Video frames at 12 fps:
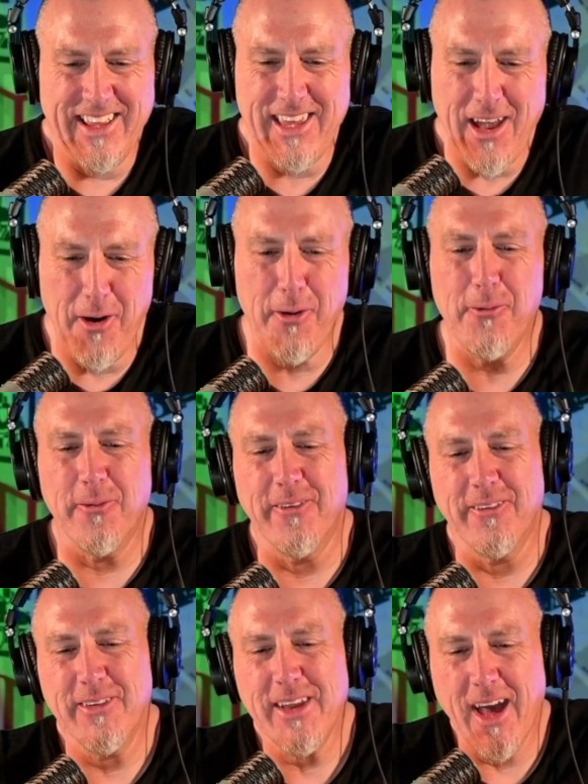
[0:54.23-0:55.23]

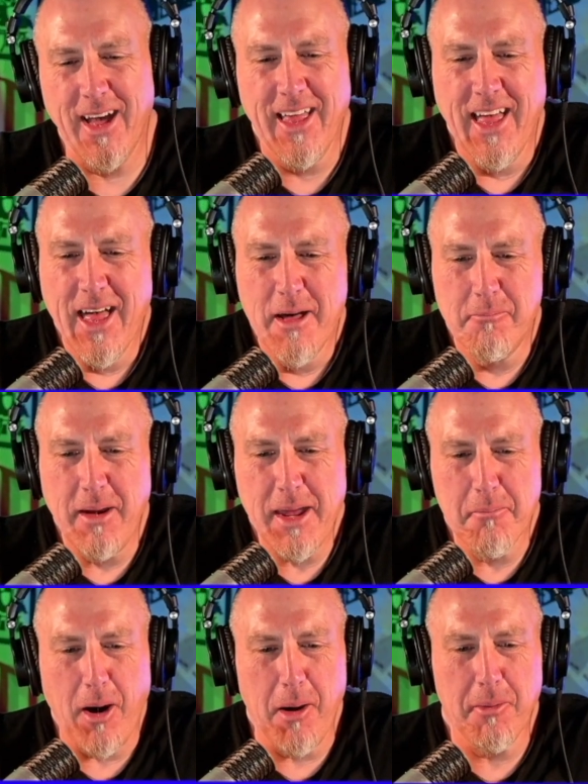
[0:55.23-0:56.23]
yo, we got
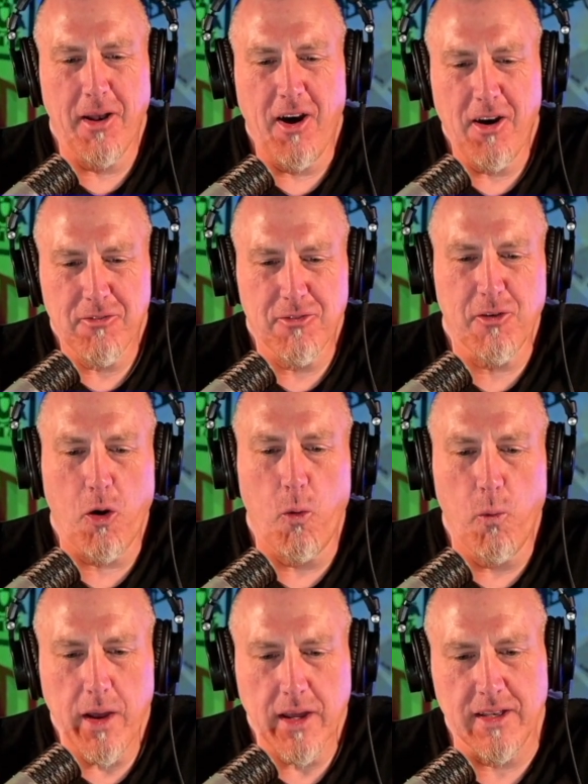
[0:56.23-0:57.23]
popping off
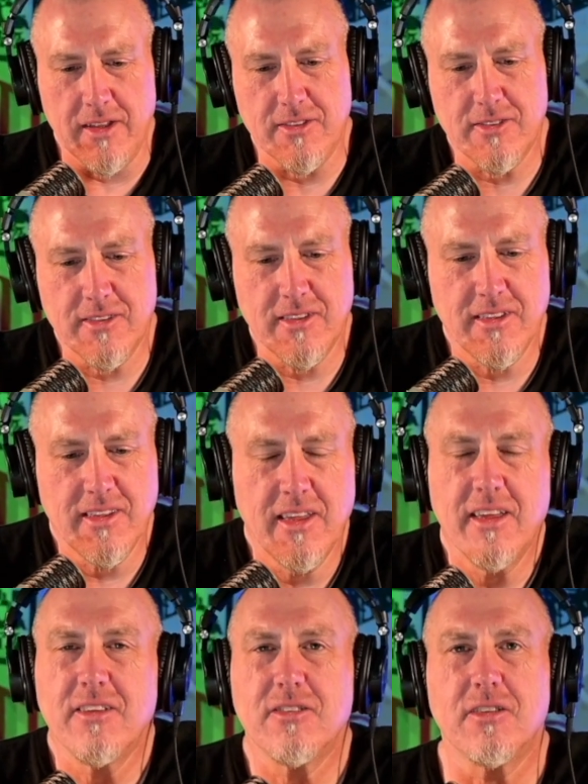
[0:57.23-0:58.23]
quickness.
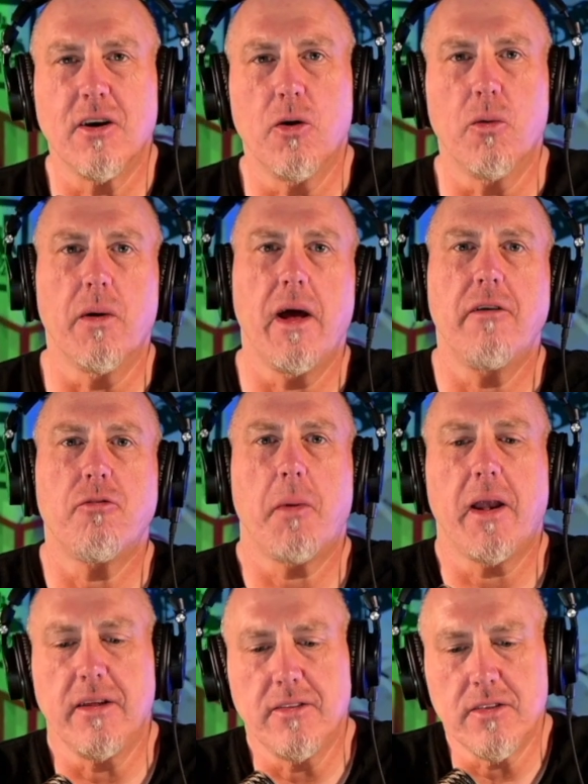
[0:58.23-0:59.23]
So
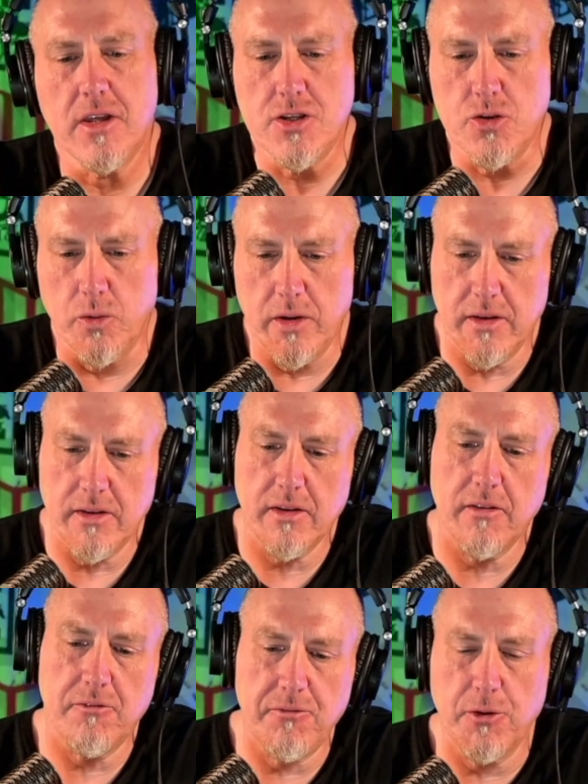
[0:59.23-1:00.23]
everybody's
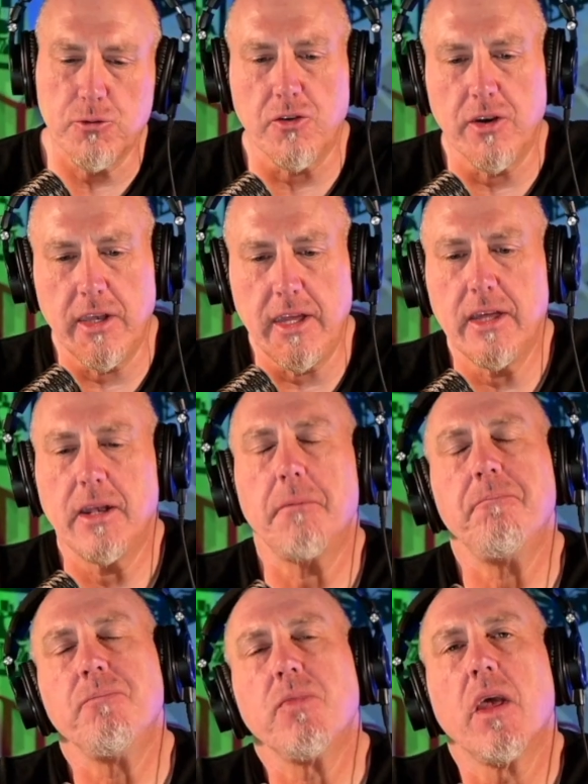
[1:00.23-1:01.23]
filtering
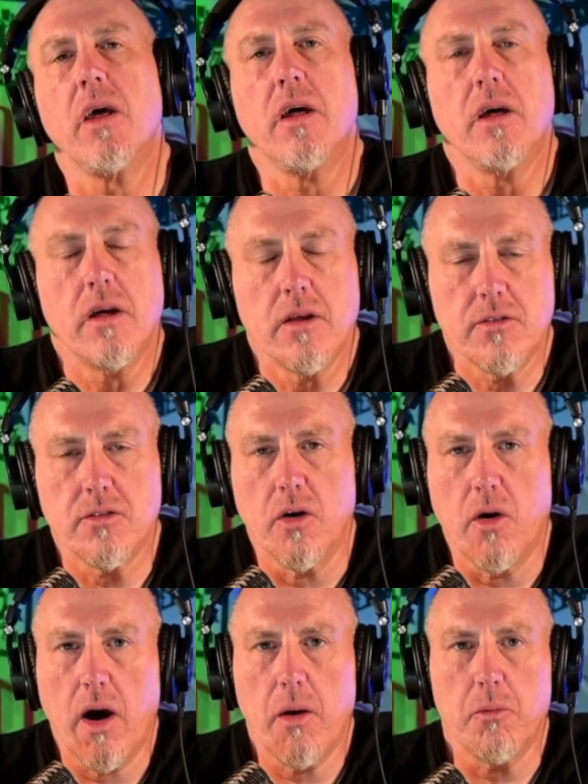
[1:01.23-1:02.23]
in.
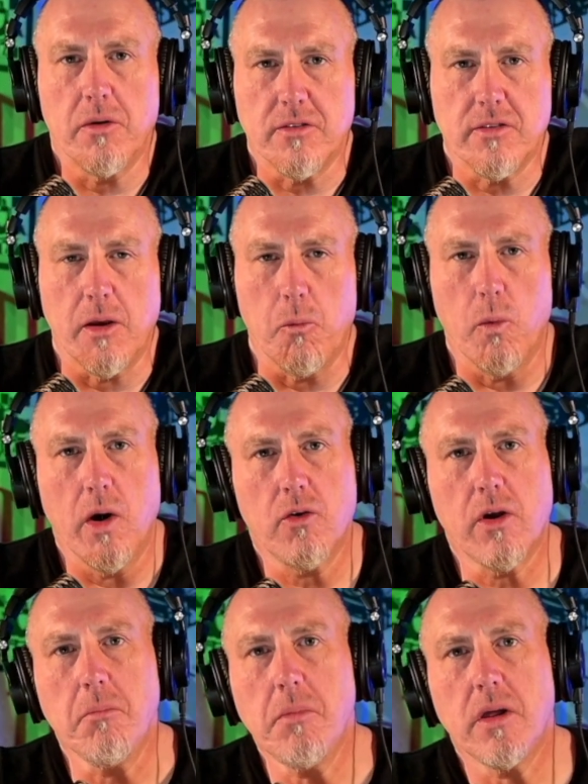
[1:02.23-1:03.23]
So I want to say
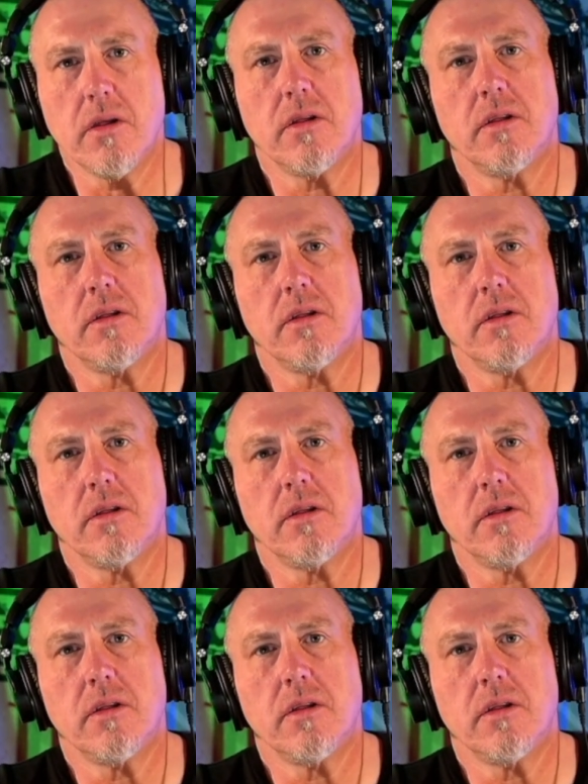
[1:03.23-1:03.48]
welcome